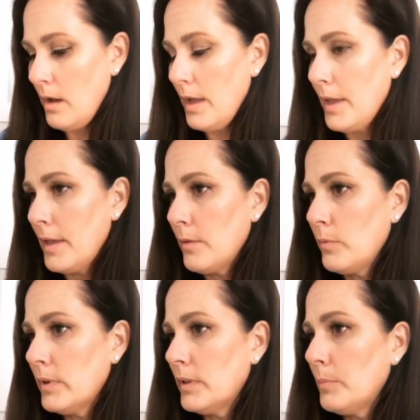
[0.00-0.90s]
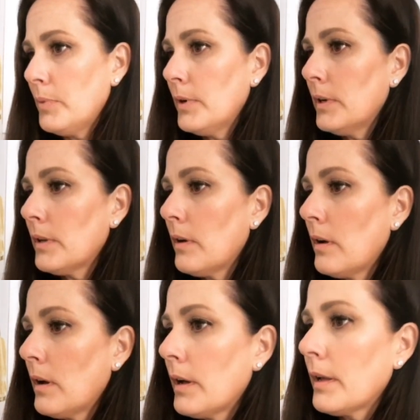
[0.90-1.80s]
I will put
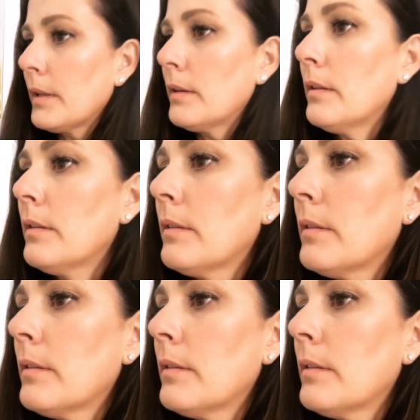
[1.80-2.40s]
on